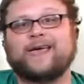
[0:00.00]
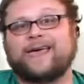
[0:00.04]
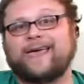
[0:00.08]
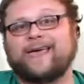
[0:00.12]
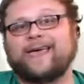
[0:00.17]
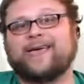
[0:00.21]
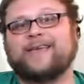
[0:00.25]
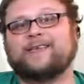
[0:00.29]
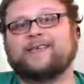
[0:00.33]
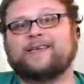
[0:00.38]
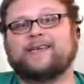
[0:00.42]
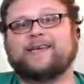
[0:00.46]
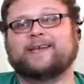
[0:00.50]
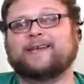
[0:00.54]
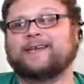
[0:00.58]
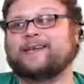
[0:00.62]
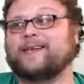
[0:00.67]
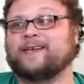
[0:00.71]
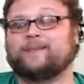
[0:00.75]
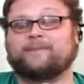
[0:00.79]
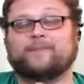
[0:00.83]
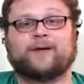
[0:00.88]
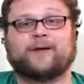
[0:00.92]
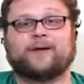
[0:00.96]
and you get to
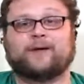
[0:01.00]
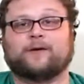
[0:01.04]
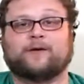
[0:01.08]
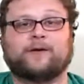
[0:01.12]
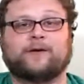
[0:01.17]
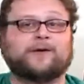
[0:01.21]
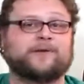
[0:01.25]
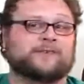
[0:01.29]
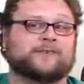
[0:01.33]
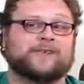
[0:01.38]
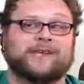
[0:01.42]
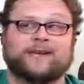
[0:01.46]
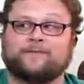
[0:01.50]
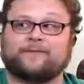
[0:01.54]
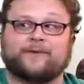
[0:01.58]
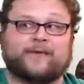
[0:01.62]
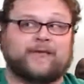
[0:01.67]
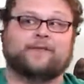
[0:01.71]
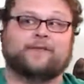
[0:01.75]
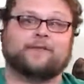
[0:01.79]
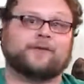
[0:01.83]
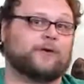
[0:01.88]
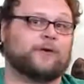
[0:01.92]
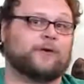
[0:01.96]
get bigger creatures out of
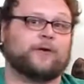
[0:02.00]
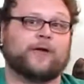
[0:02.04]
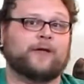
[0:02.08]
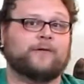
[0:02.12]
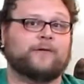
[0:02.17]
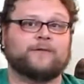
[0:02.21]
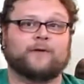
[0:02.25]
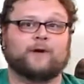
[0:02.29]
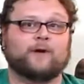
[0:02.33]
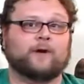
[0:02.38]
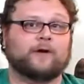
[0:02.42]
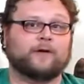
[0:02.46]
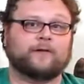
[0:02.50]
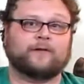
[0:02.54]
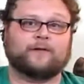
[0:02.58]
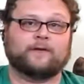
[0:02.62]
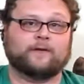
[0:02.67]
either graveyard.